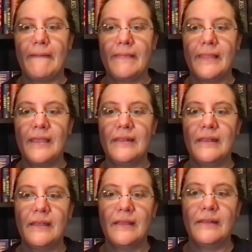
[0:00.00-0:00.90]
the
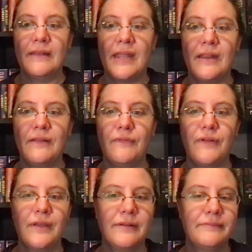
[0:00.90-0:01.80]
native,
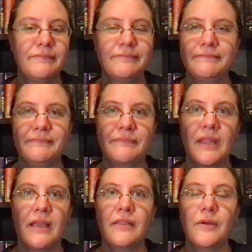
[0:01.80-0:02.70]
mm,
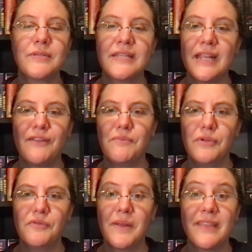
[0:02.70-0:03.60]
there was a native
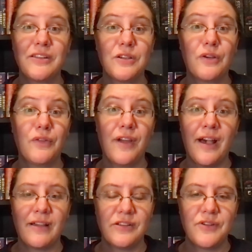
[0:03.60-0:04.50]
movement that took over
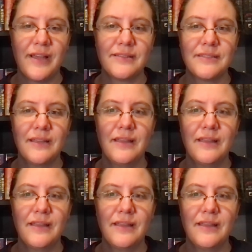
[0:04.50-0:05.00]
Alcatraz.